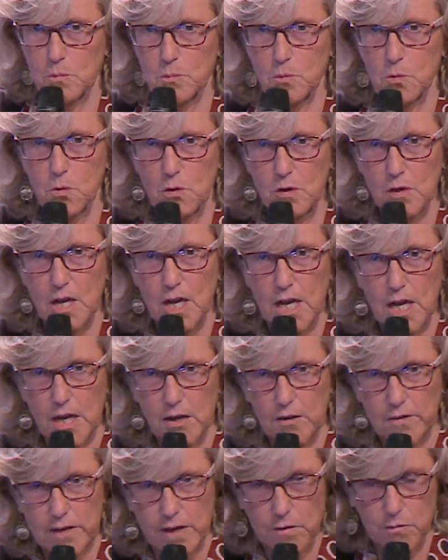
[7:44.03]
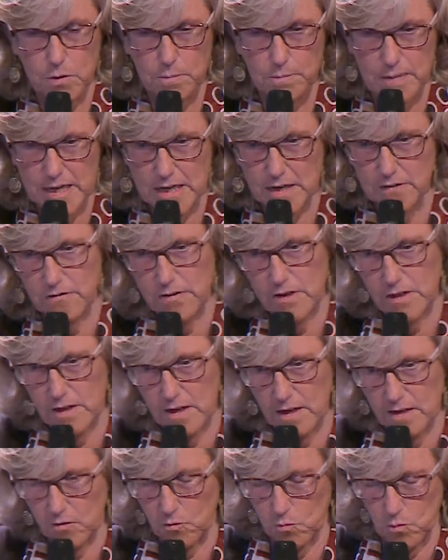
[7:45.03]
book, they will benefit
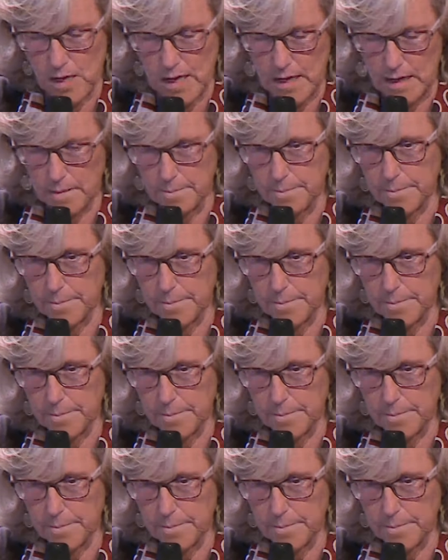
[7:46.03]
as well.